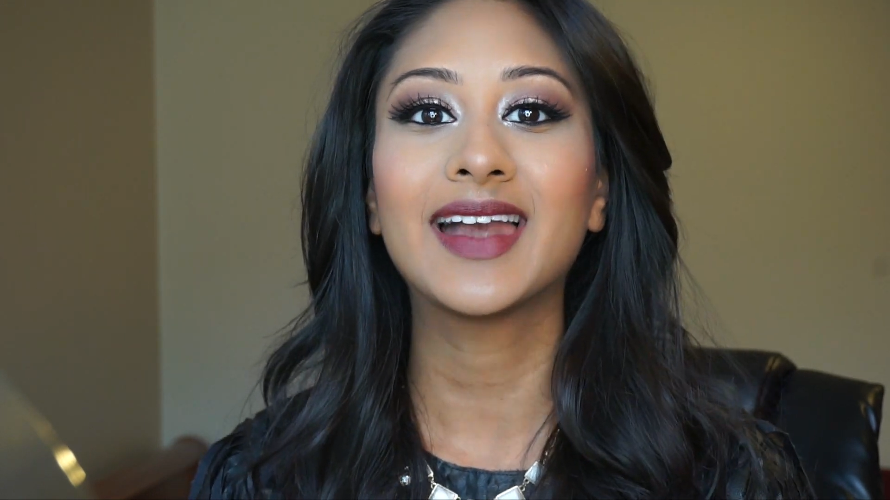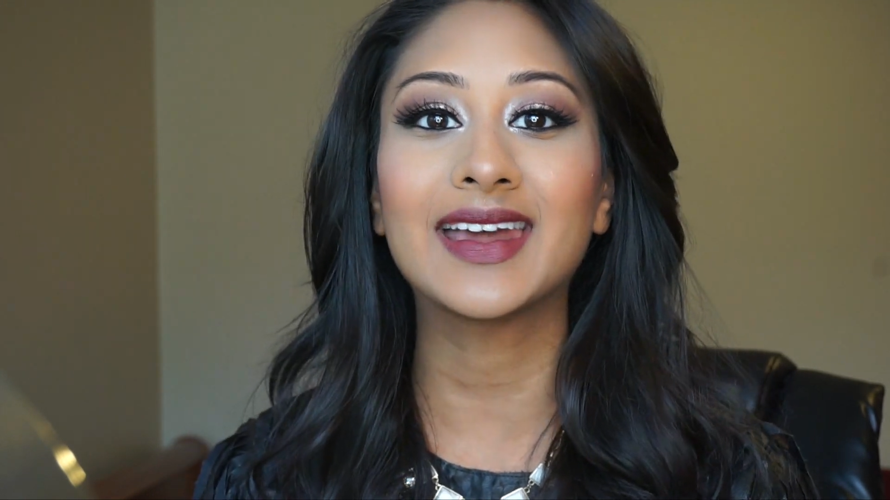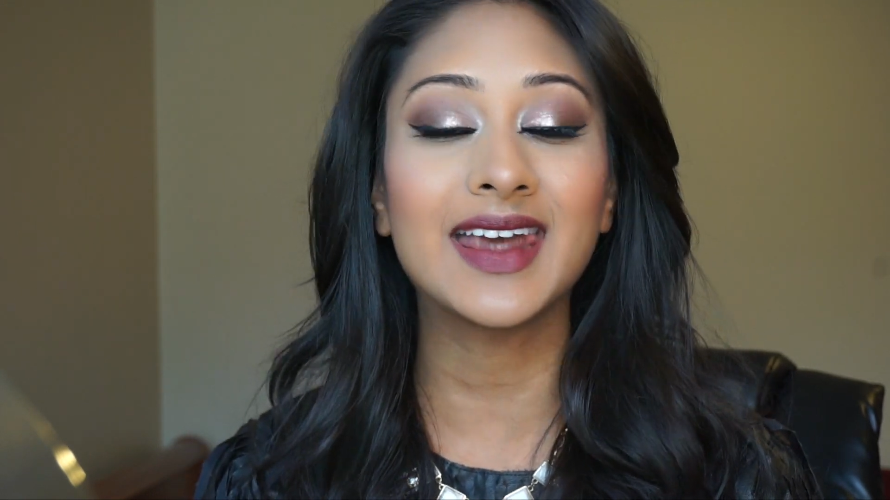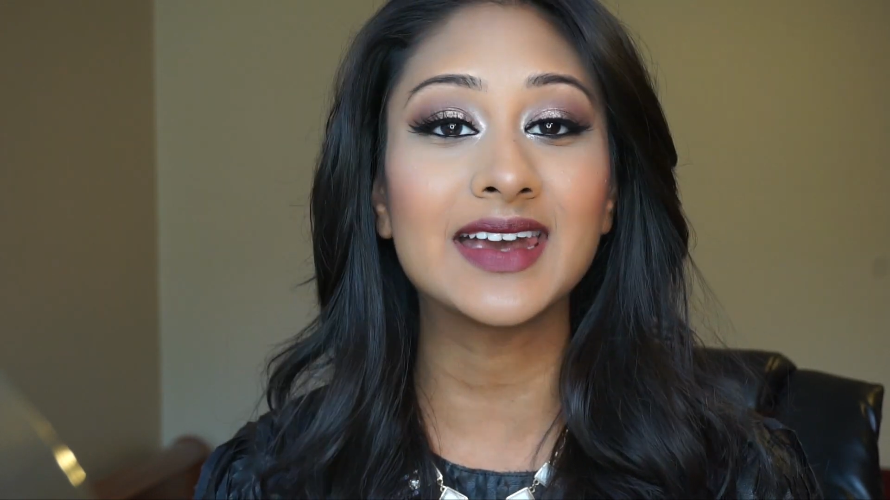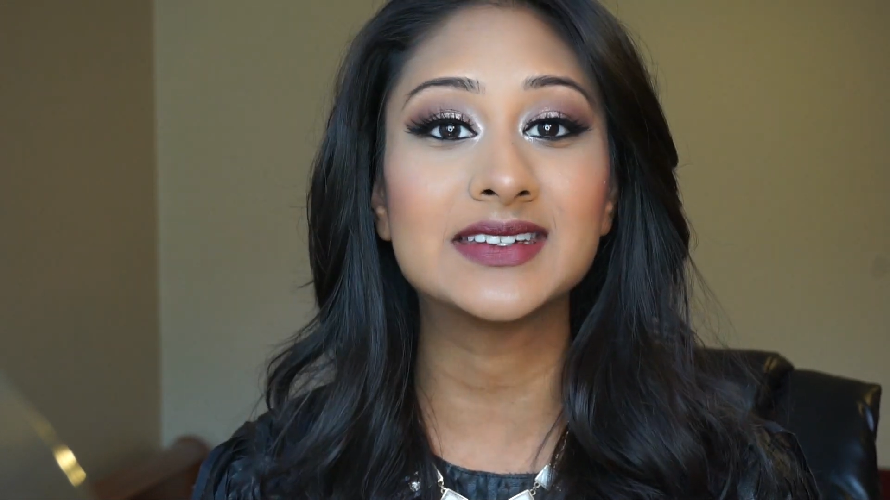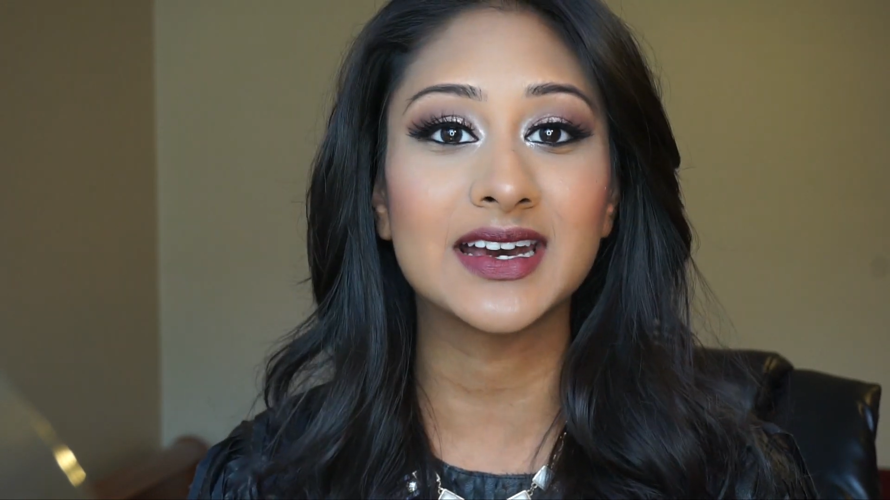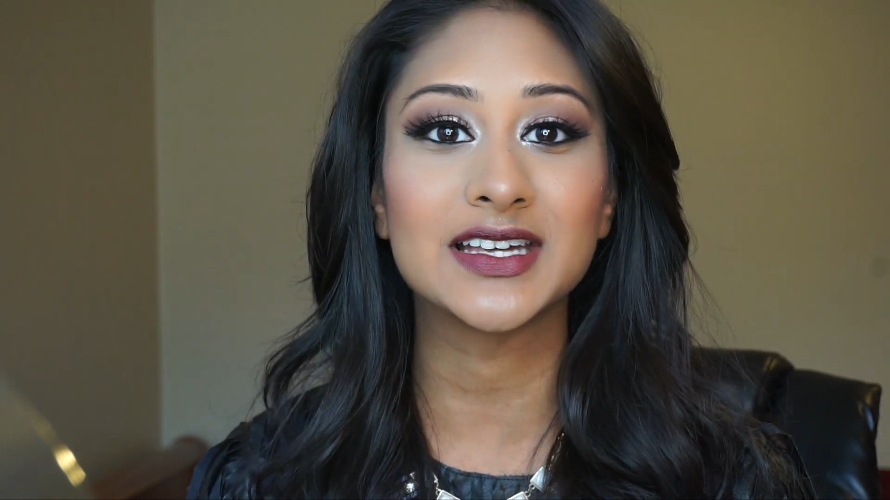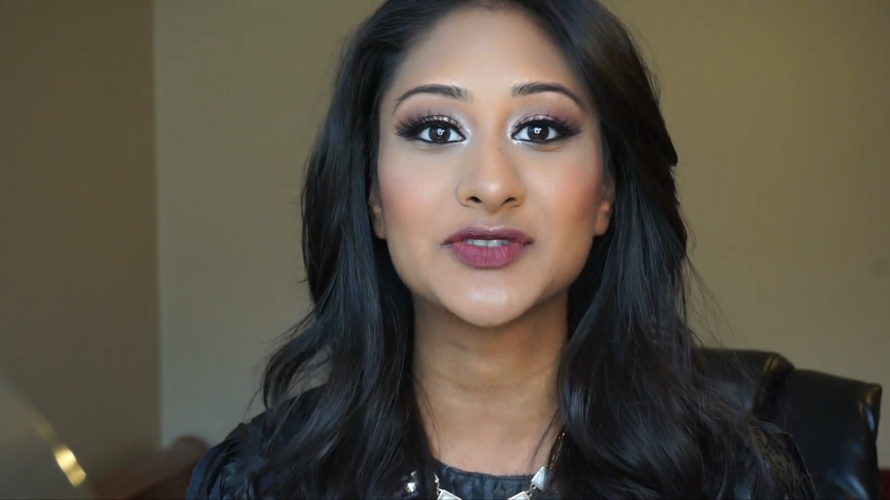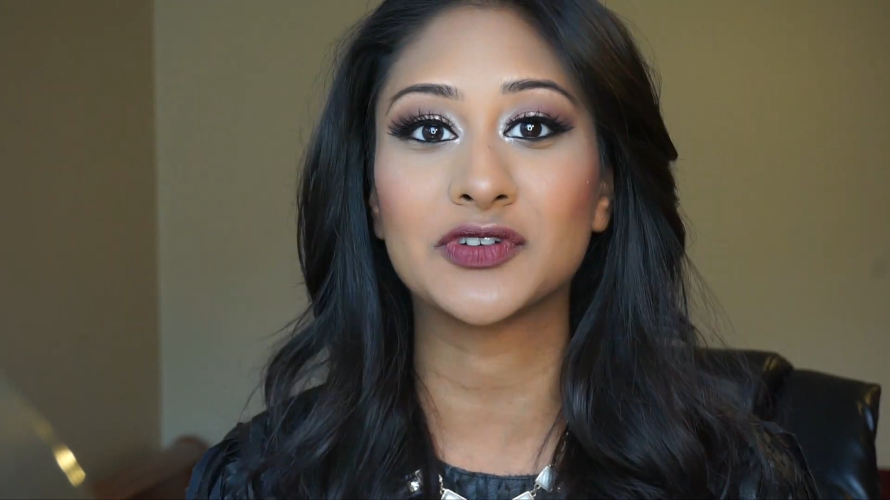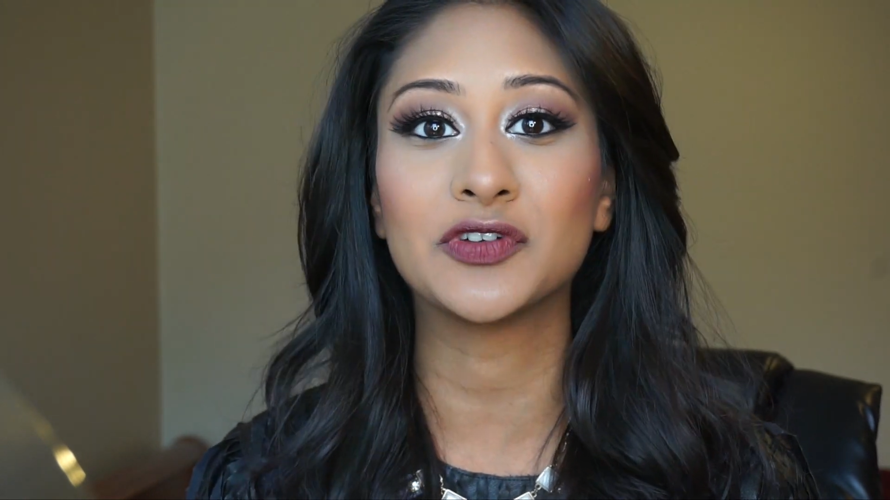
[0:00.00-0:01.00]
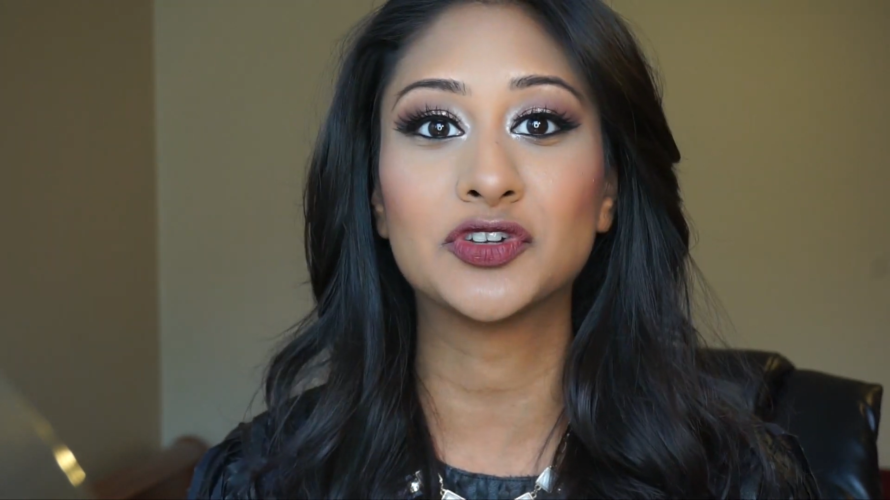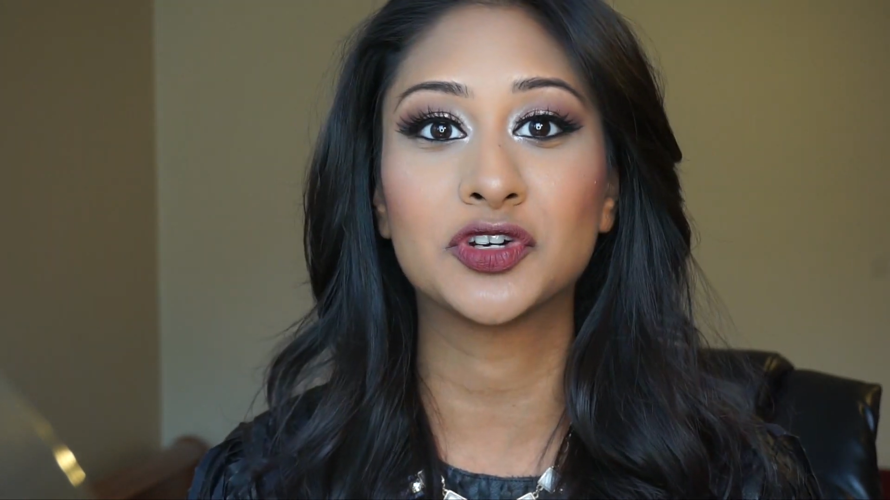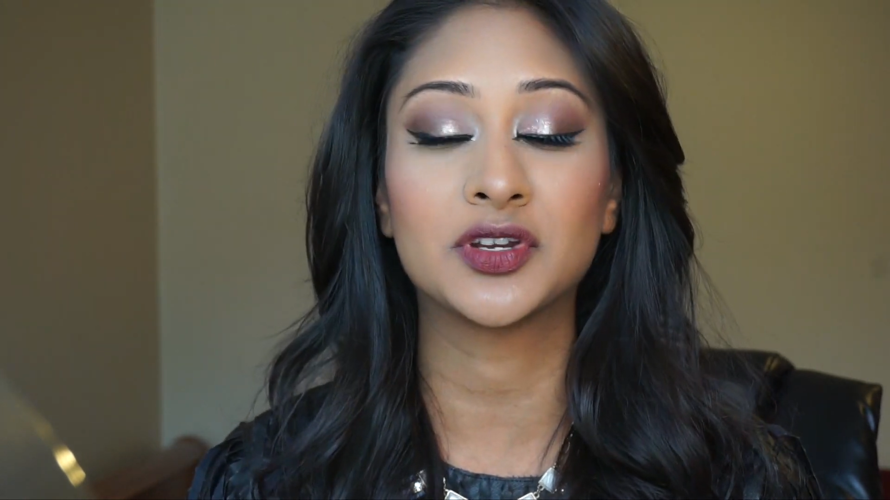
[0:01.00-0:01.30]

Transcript: any ideas for future